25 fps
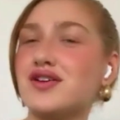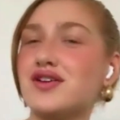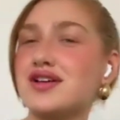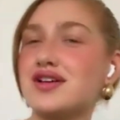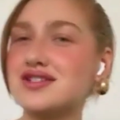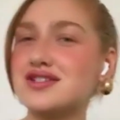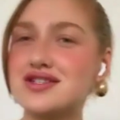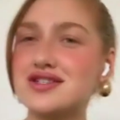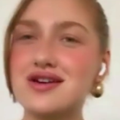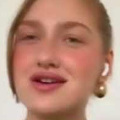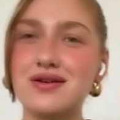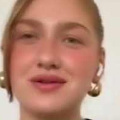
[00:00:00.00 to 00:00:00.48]
your
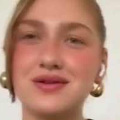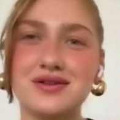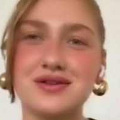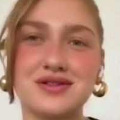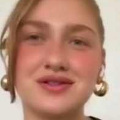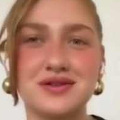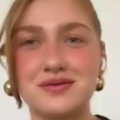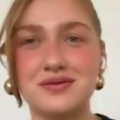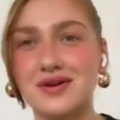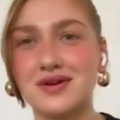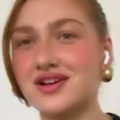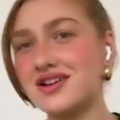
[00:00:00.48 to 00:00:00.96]
next show
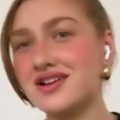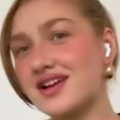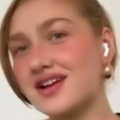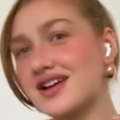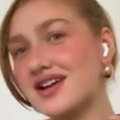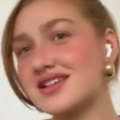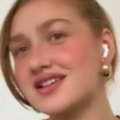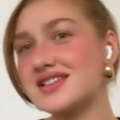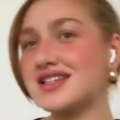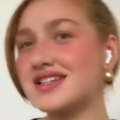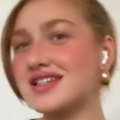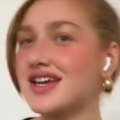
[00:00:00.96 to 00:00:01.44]
is or what your
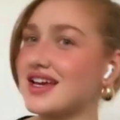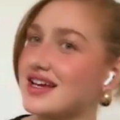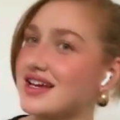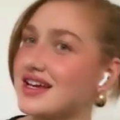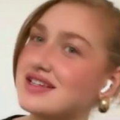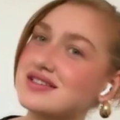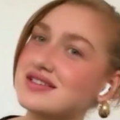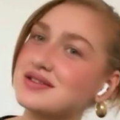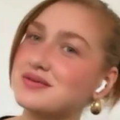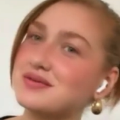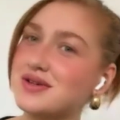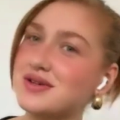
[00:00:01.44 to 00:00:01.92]
next gig
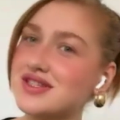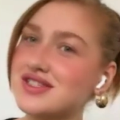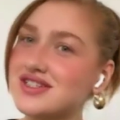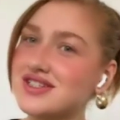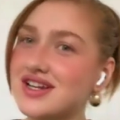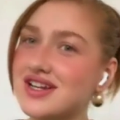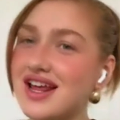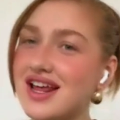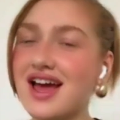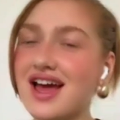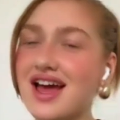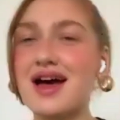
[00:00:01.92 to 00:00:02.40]
is or
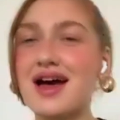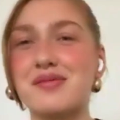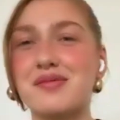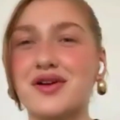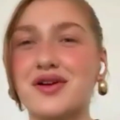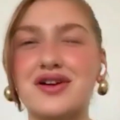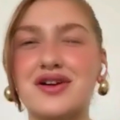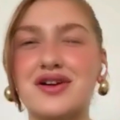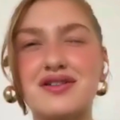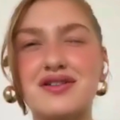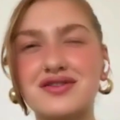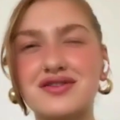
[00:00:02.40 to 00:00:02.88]
what's going to
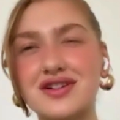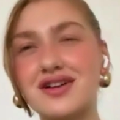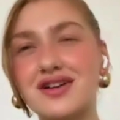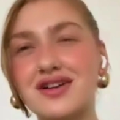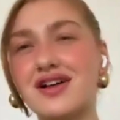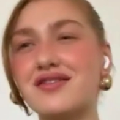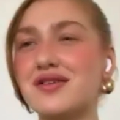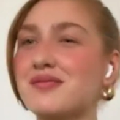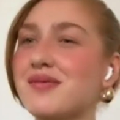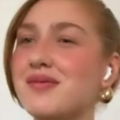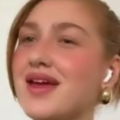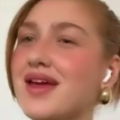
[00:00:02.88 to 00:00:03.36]
happen or if
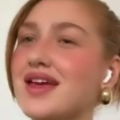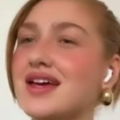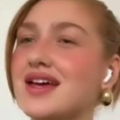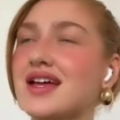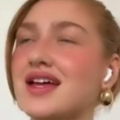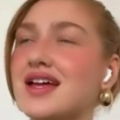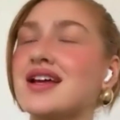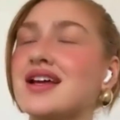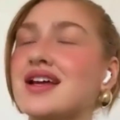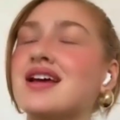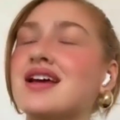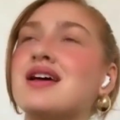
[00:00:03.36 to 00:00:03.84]
you'll ever make
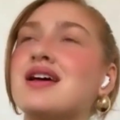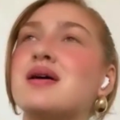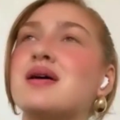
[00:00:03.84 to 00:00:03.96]
it.